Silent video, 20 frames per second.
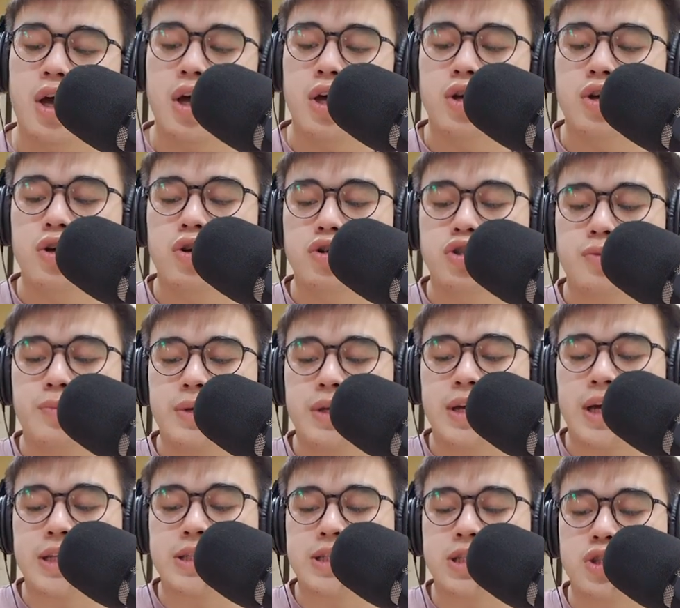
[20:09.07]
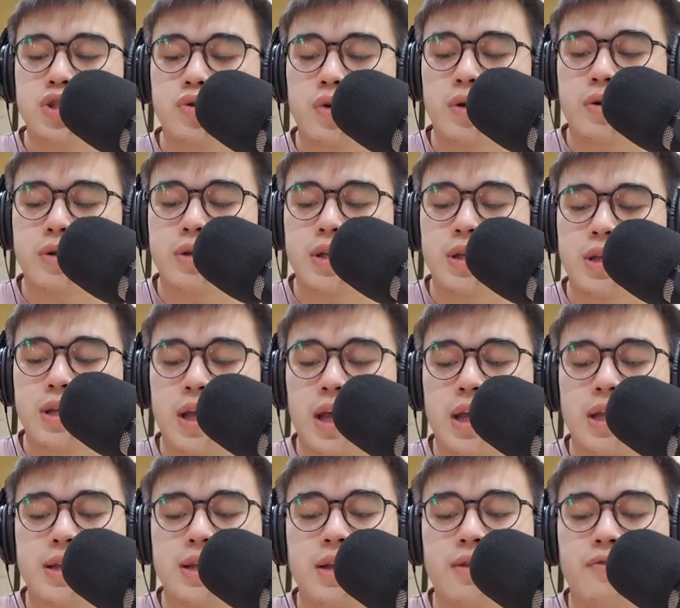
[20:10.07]
You should be getting
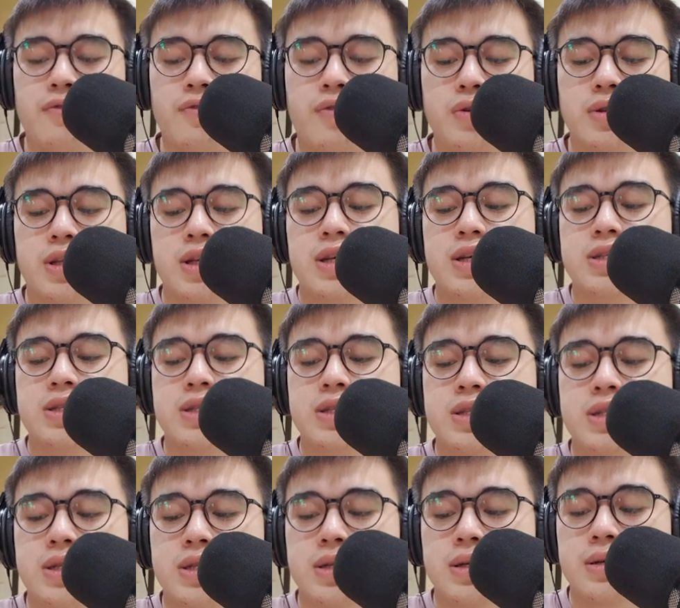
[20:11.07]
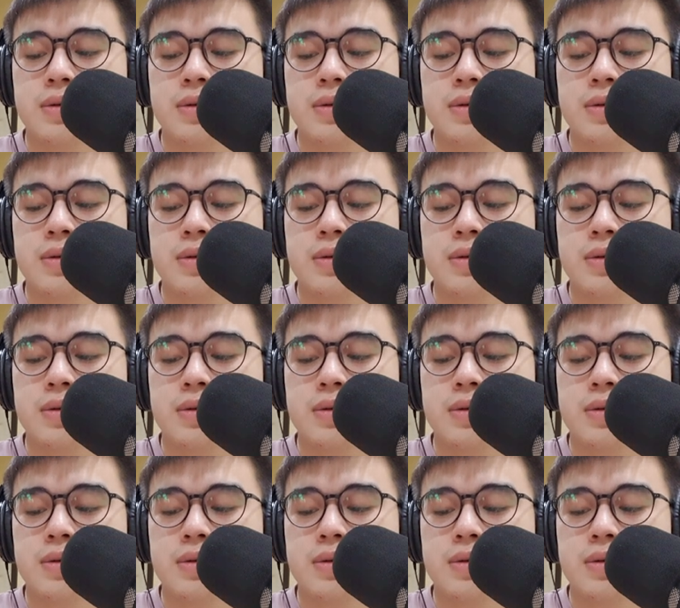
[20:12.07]
218 for this.